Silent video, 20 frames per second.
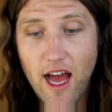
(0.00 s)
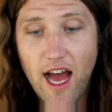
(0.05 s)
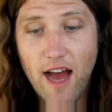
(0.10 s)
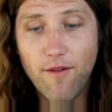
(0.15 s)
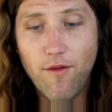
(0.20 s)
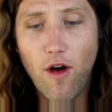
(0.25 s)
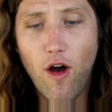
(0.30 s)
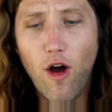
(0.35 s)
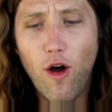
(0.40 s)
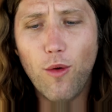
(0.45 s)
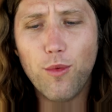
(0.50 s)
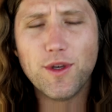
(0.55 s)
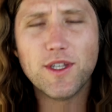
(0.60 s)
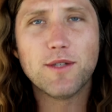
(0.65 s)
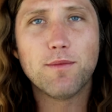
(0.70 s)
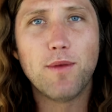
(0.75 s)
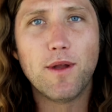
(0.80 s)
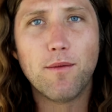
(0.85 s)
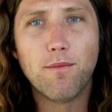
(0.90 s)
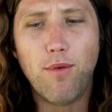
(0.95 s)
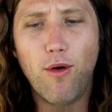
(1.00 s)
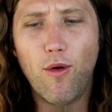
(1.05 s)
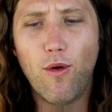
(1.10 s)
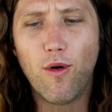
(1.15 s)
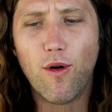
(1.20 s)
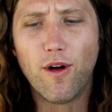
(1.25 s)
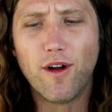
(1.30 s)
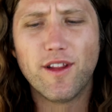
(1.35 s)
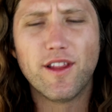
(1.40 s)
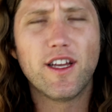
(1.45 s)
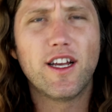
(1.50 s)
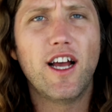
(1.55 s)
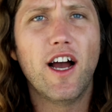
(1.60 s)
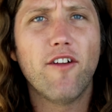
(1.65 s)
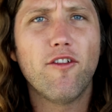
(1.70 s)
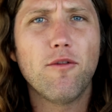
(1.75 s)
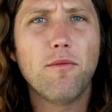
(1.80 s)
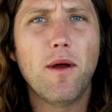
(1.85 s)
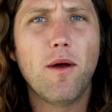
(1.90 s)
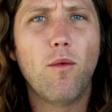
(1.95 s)
I've always been poor and the
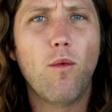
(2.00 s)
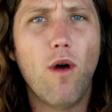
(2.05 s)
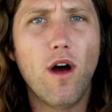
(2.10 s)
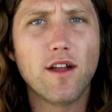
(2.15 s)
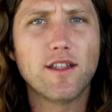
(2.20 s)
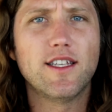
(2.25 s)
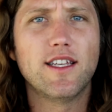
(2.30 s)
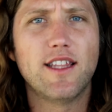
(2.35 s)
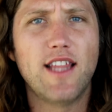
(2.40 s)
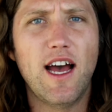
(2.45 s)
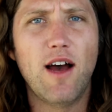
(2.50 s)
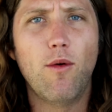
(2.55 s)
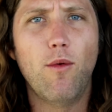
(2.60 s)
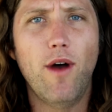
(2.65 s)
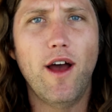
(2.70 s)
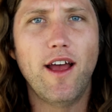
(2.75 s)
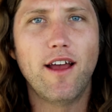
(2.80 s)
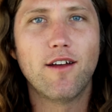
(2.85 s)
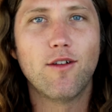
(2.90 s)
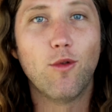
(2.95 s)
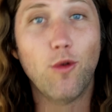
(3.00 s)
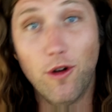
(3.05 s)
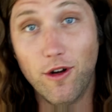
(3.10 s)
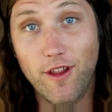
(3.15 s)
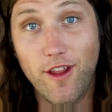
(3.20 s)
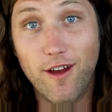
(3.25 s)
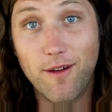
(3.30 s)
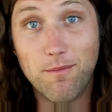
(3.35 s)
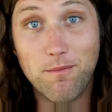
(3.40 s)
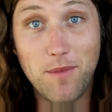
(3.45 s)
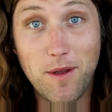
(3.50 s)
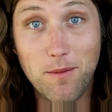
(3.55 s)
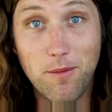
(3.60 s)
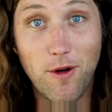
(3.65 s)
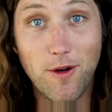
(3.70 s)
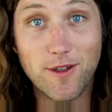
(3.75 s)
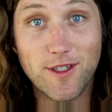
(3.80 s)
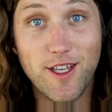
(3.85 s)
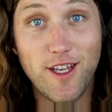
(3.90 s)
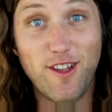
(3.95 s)
government wants it that way, or the
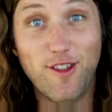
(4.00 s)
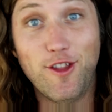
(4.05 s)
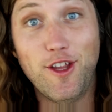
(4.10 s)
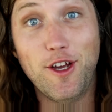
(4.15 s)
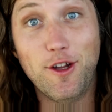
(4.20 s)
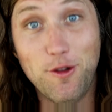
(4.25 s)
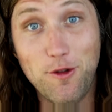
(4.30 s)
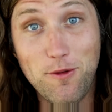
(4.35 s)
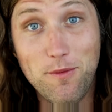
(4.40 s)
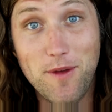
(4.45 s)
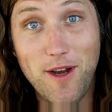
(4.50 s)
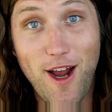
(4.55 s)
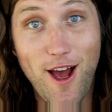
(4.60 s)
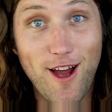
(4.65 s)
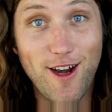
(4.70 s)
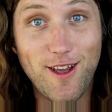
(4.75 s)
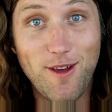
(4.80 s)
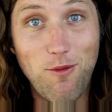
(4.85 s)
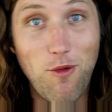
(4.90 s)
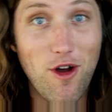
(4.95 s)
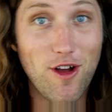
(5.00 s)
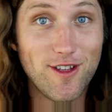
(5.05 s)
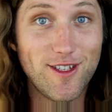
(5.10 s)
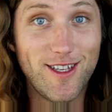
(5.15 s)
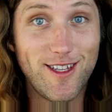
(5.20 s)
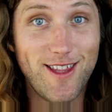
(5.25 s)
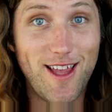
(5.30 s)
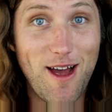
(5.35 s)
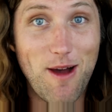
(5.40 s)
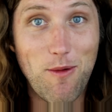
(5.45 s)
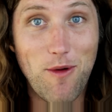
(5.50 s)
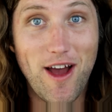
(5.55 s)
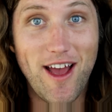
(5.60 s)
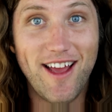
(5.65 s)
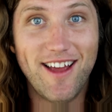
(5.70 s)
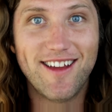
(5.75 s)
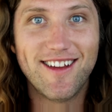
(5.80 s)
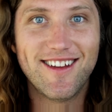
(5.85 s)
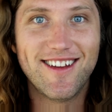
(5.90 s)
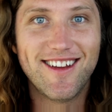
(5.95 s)
people always say the Illuminati wants it that
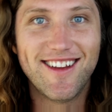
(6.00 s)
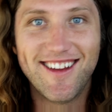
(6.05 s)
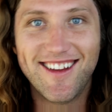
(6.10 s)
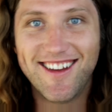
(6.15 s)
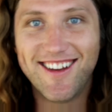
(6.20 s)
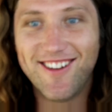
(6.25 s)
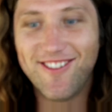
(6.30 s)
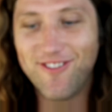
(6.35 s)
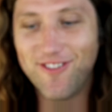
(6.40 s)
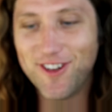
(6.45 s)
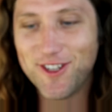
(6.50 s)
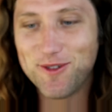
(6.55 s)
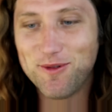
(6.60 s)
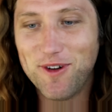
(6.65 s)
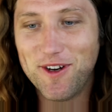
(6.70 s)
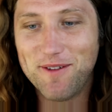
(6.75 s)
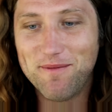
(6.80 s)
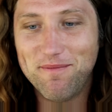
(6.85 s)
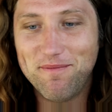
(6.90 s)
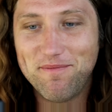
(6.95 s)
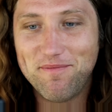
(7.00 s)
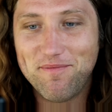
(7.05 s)
way. Which one?